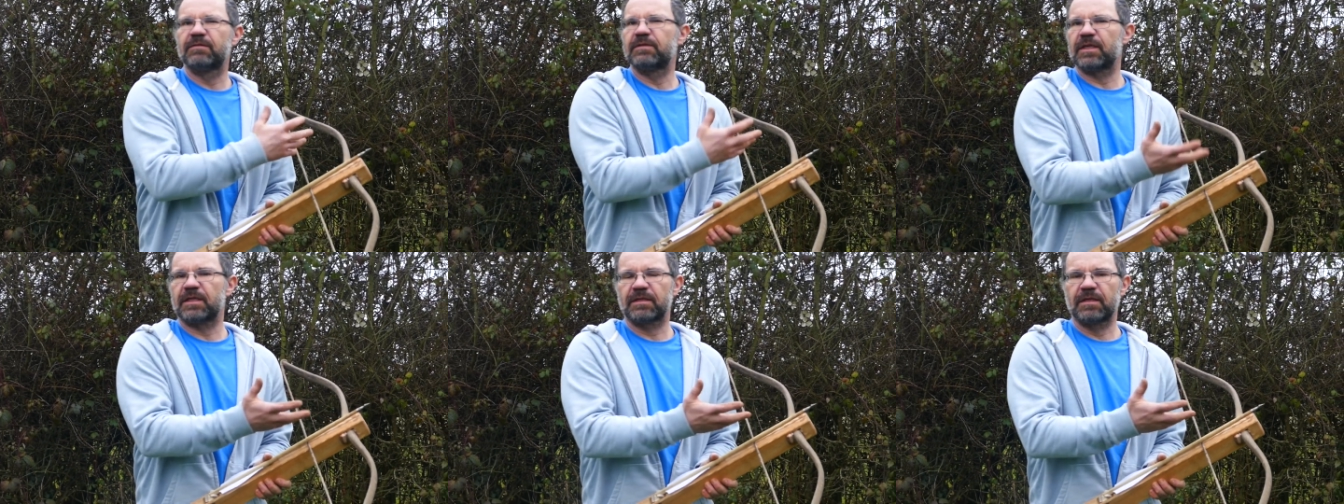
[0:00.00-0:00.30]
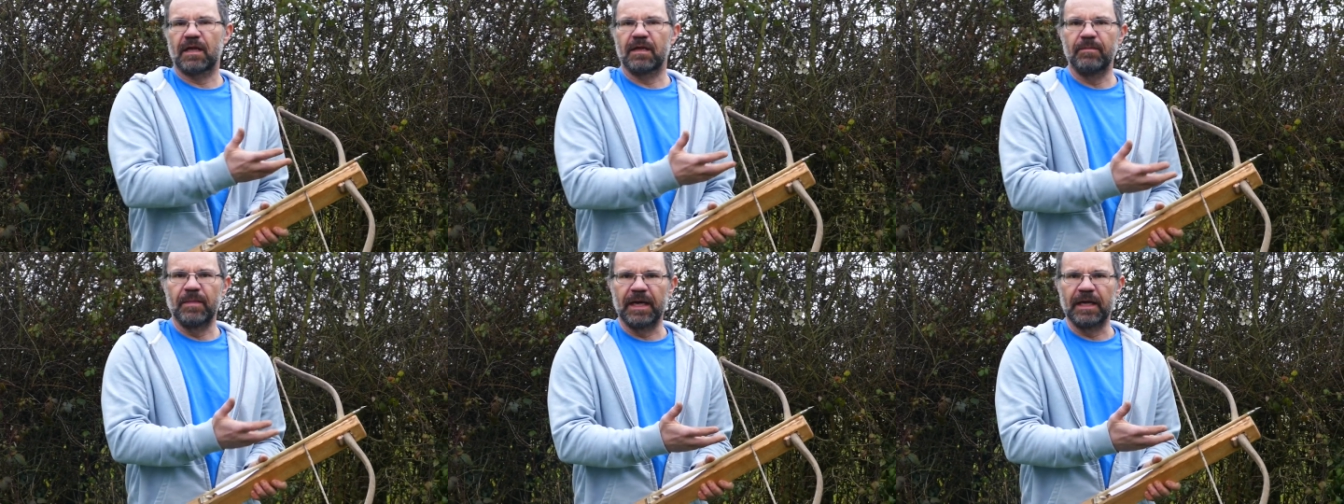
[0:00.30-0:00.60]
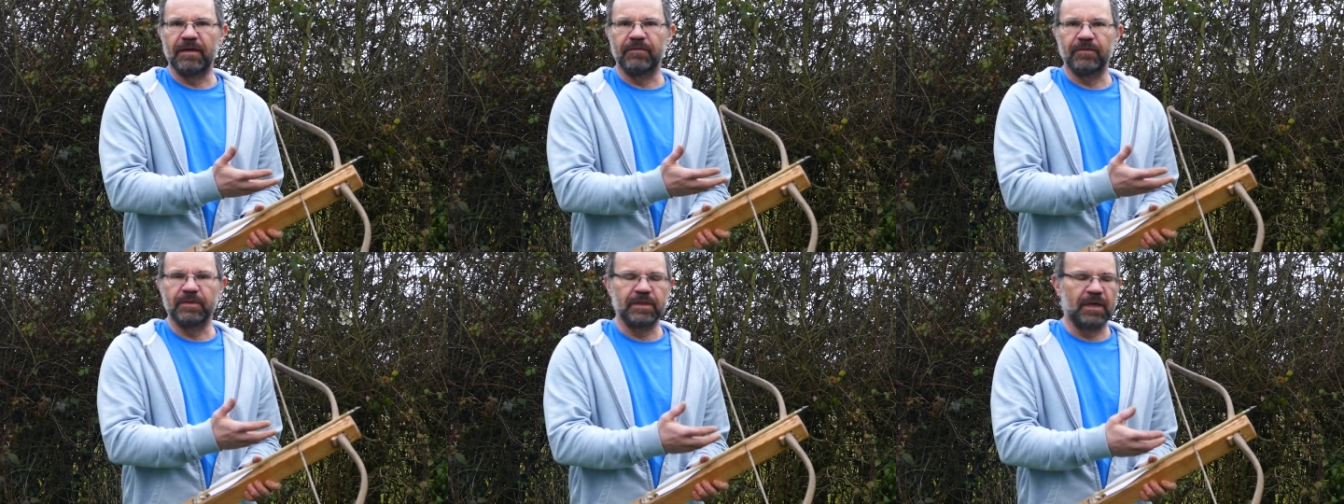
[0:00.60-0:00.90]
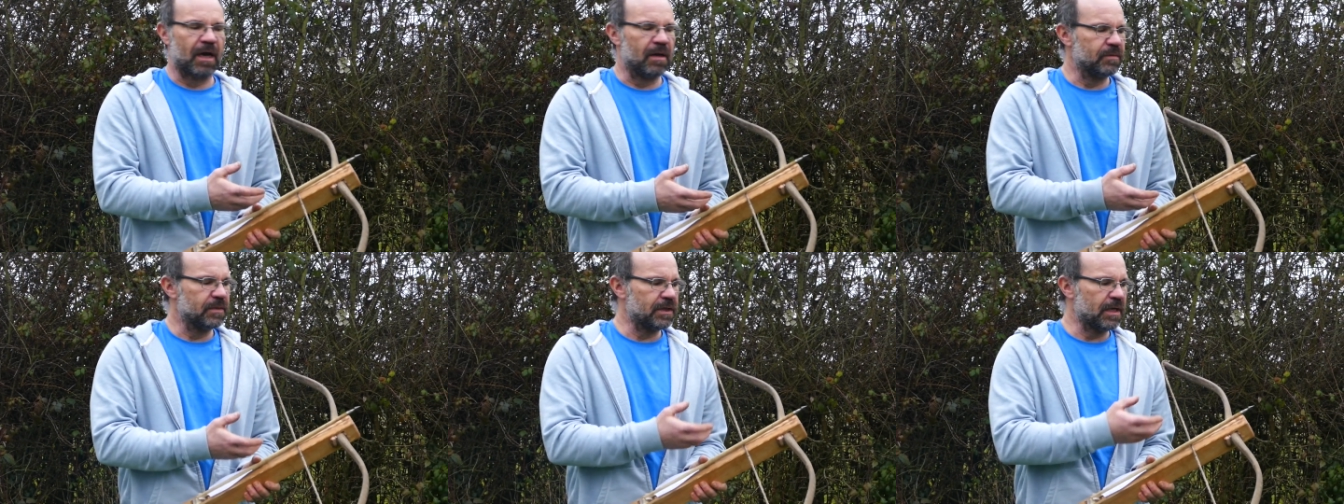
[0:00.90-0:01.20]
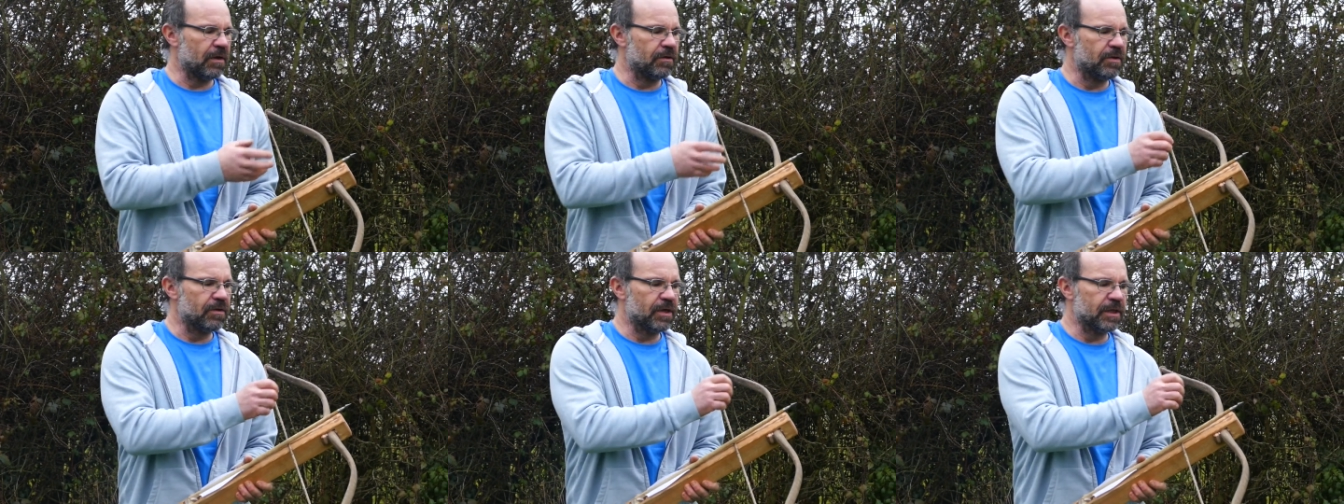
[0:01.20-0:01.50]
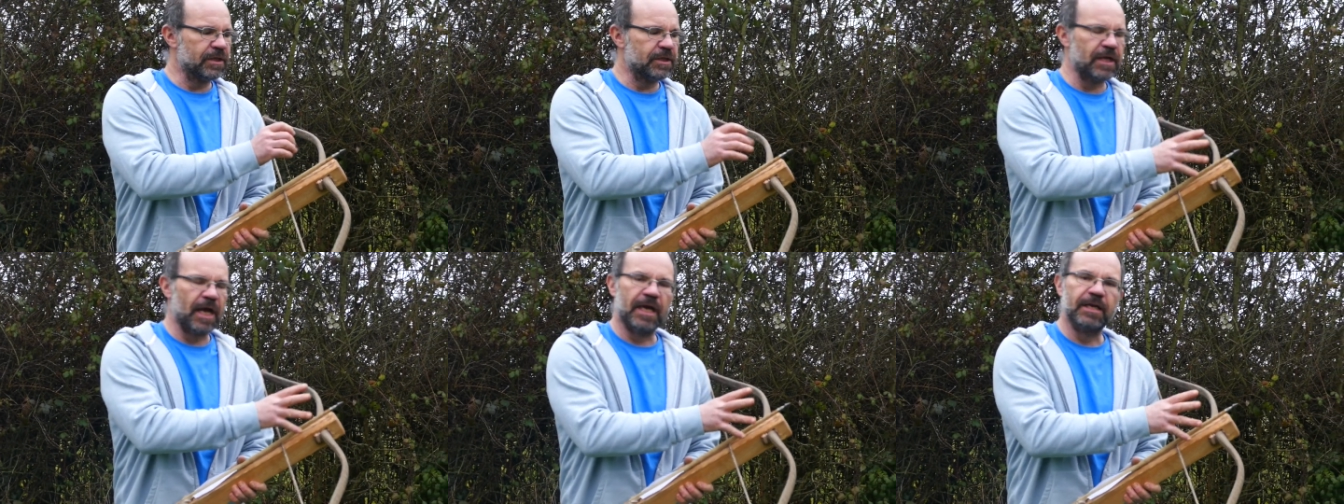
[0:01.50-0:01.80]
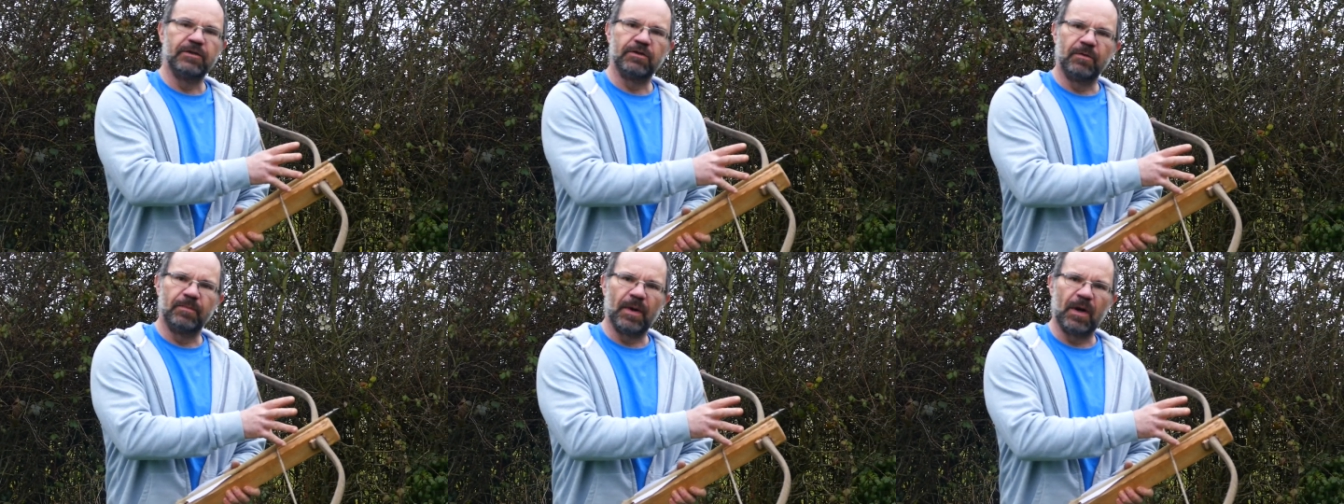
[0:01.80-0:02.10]
just like the medieval times, so you can
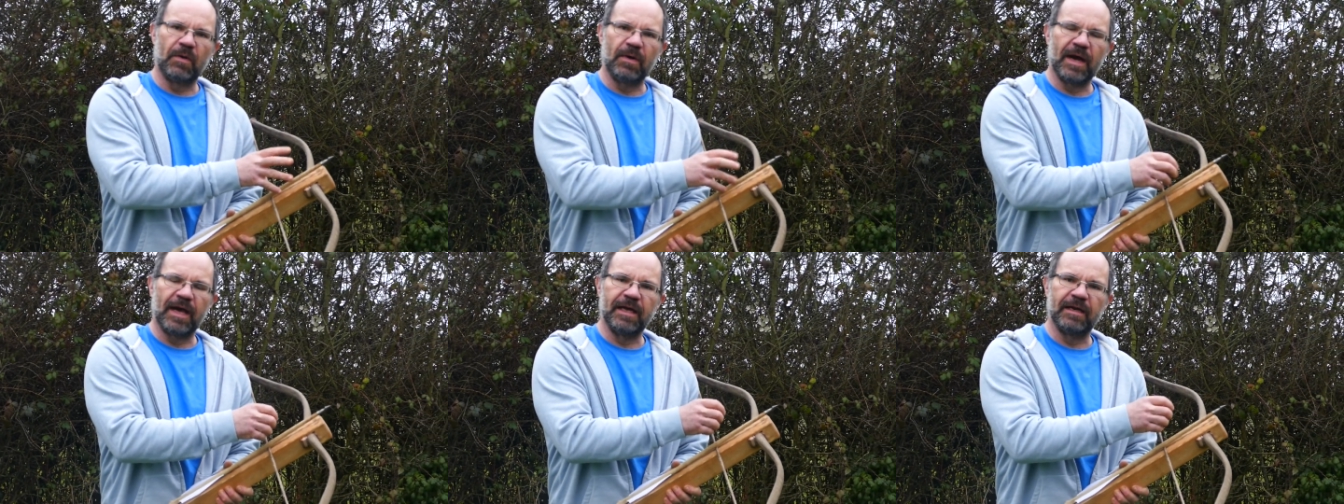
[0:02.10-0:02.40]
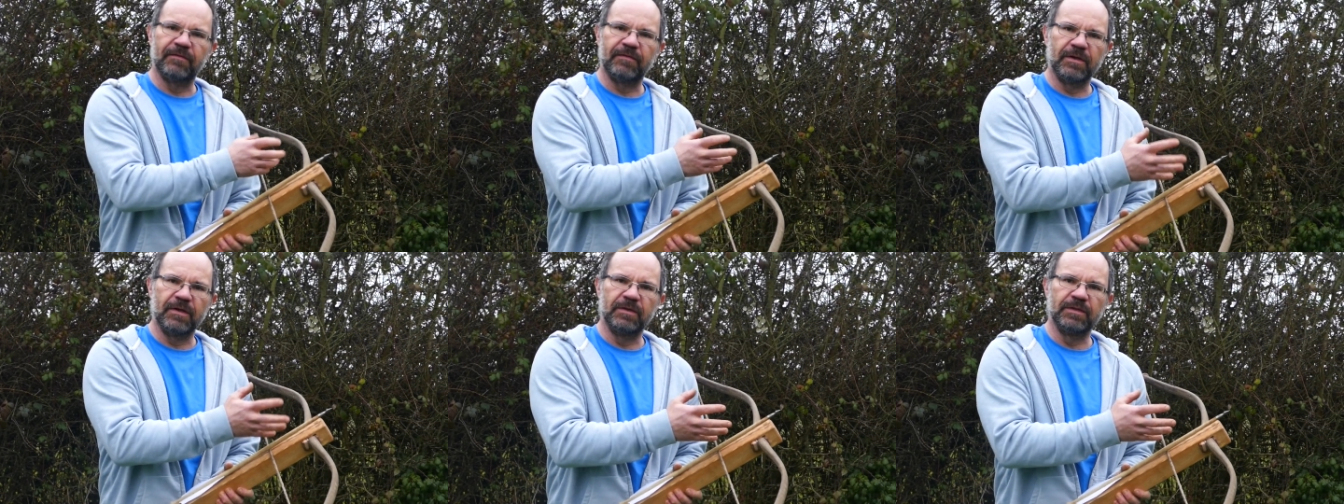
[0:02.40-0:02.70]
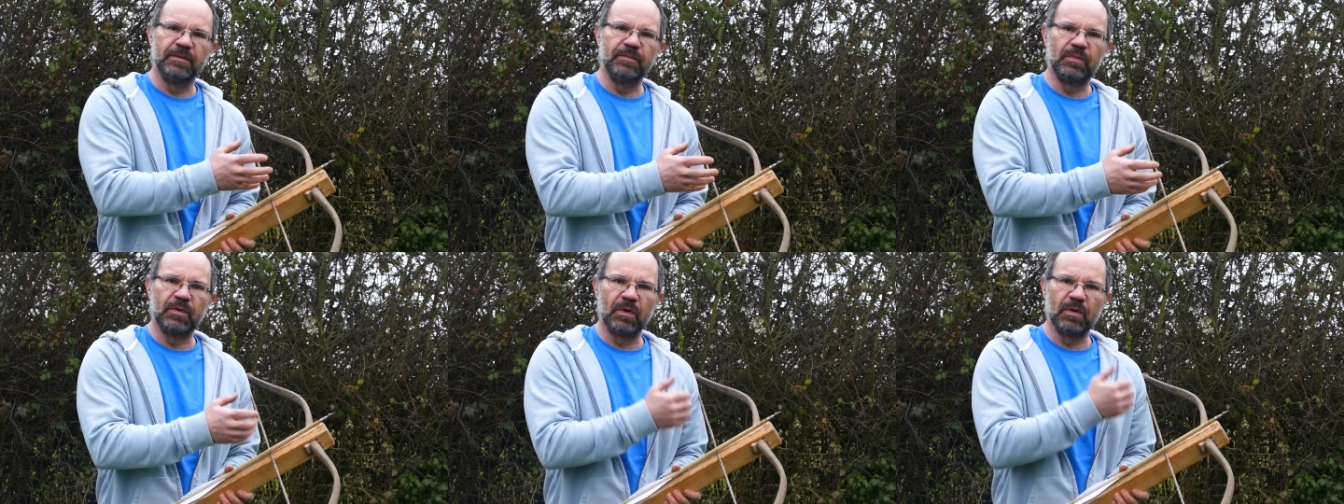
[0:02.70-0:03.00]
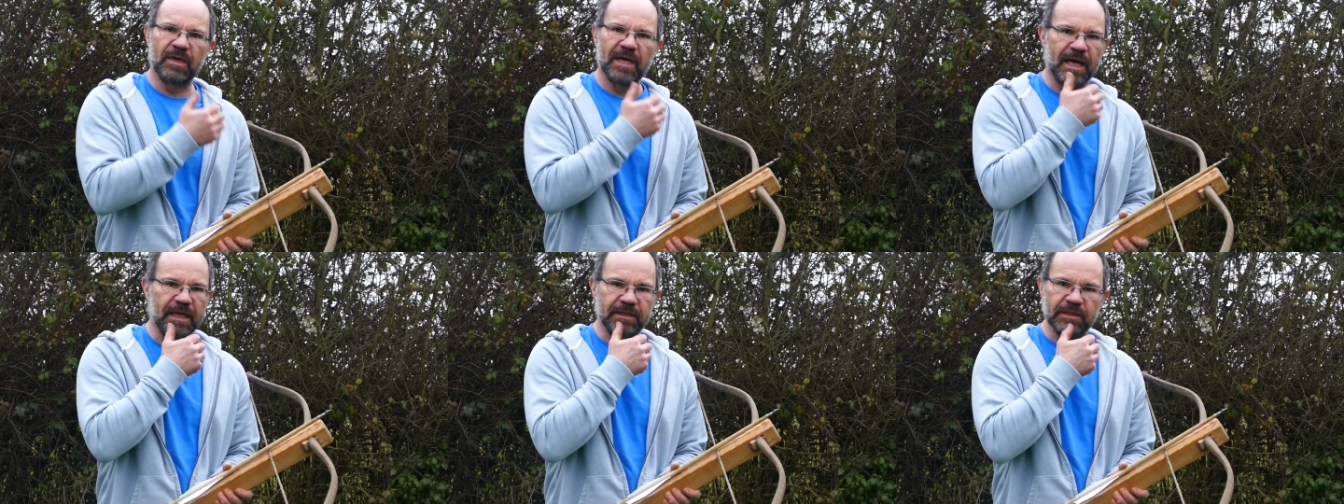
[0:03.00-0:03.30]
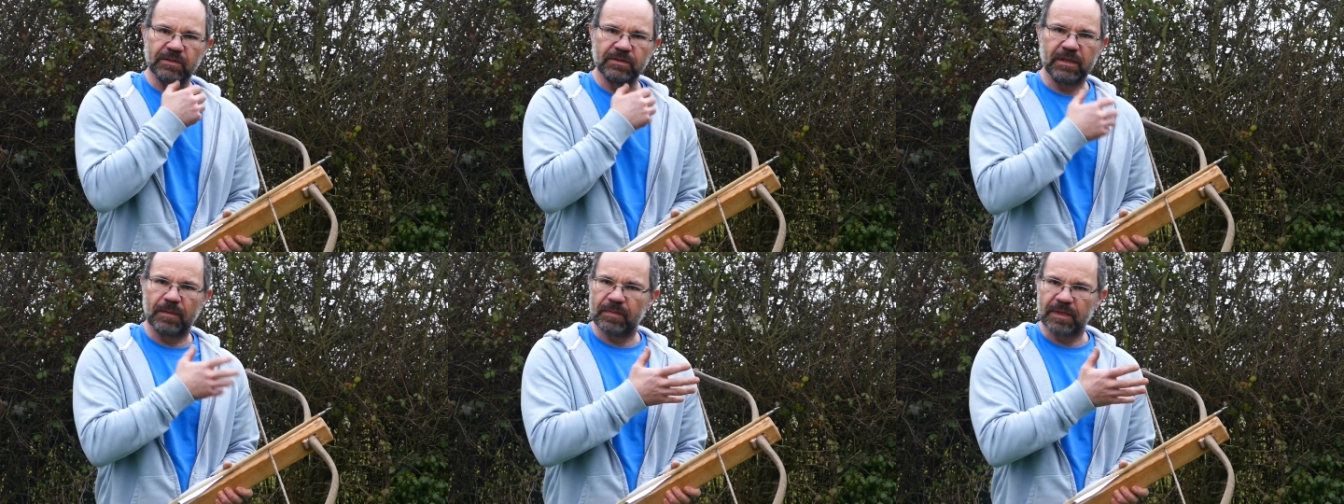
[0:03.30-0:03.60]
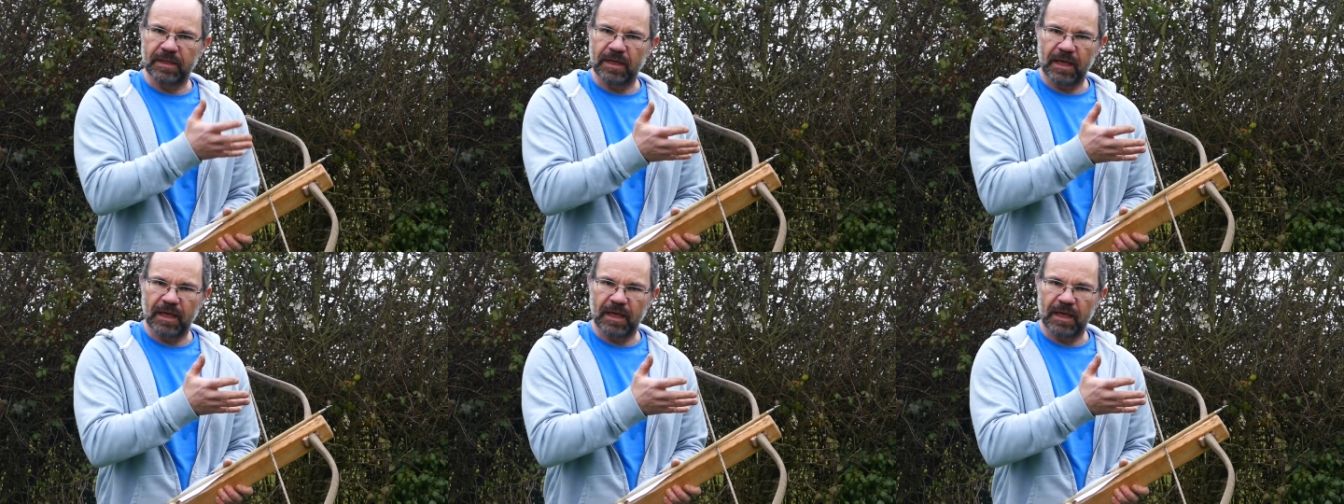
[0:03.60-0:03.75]
change your bolt head if you're using broadheads or something